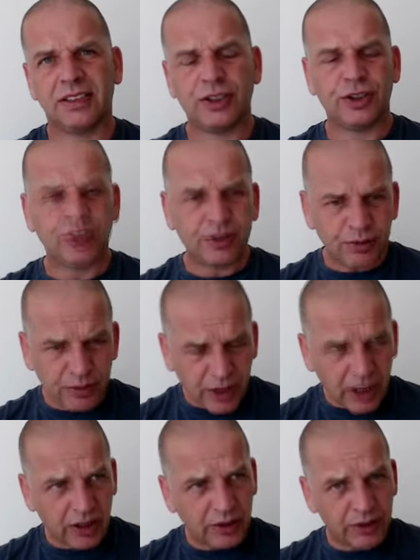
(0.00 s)
You
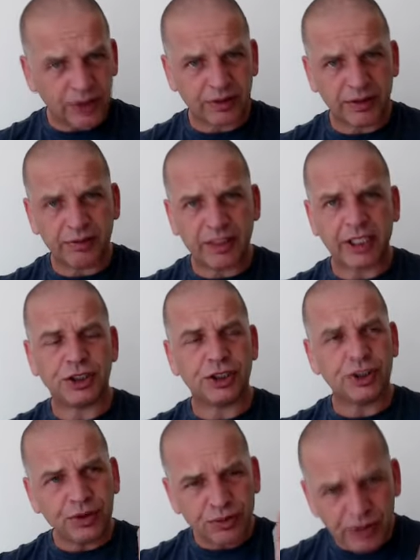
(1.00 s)
know you're in range.
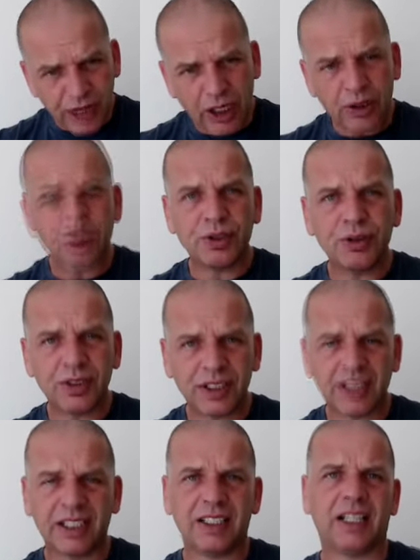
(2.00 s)
You know you can
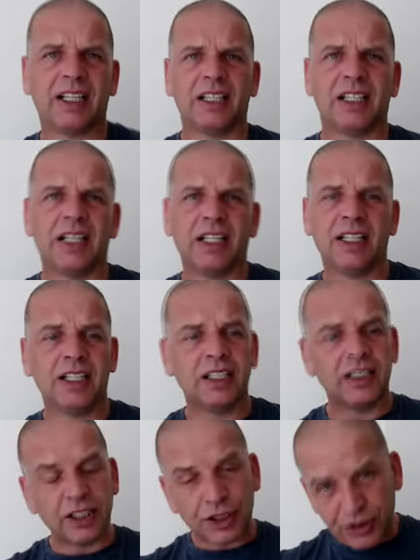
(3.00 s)
hit that guy,
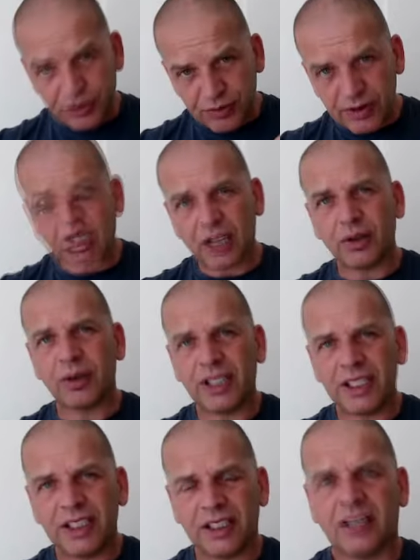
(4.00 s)
and you know he
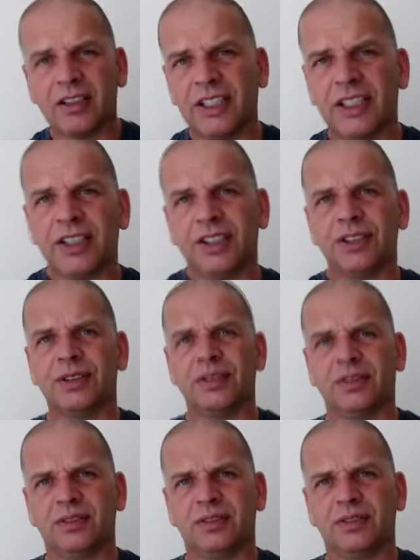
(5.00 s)
can't hit you.